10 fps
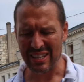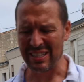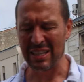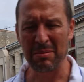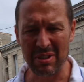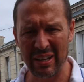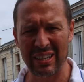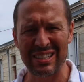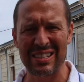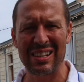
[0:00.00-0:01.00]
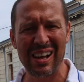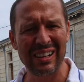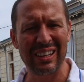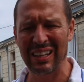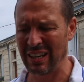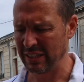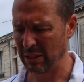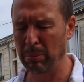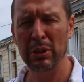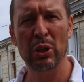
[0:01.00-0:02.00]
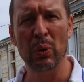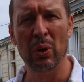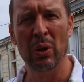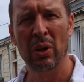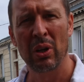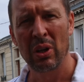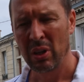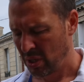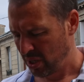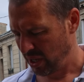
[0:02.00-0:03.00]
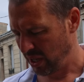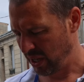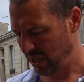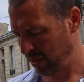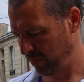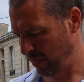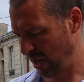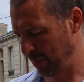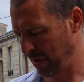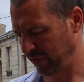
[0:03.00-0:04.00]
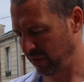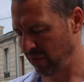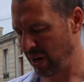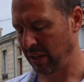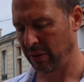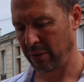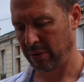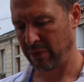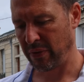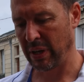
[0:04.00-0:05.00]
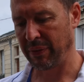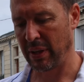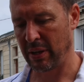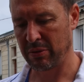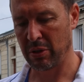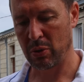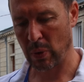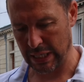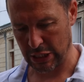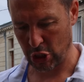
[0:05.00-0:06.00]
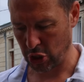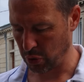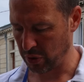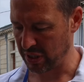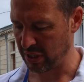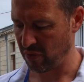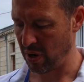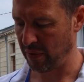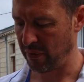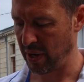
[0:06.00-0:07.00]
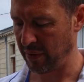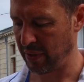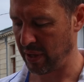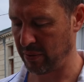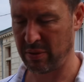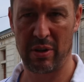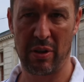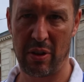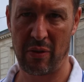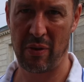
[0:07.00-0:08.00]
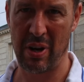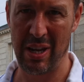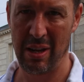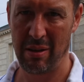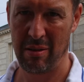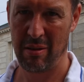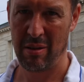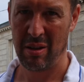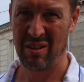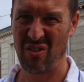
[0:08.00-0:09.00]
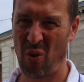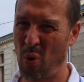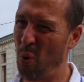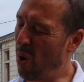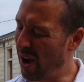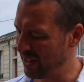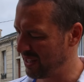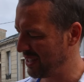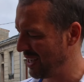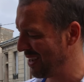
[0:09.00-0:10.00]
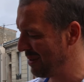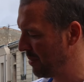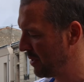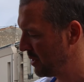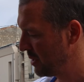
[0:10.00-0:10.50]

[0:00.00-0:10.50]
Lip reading: this seems like a slightly lighter blue. I'm after RAL 5022, this is RAL 5003. Not quite the same.